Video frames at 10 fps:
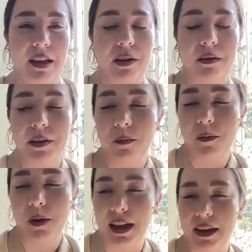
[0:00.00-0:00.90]
Hello,
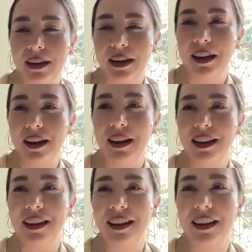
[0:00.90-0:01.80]
everyone.
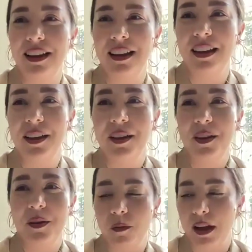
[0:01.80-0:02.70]

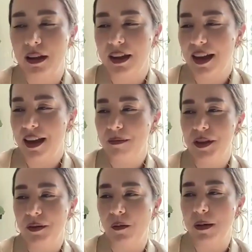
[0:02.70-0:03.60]
Welcome to
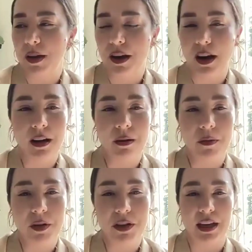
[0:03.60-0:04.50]
our webinar. We're
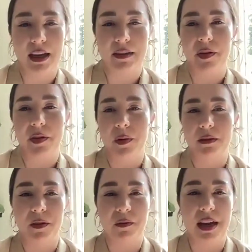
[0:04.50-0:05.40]
just going to give everyone
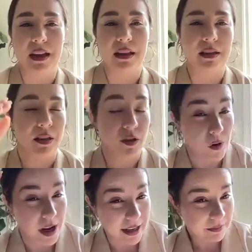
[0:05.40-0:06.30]
a few minutes to
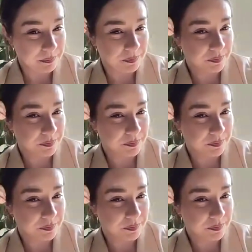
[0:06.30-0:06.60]
join.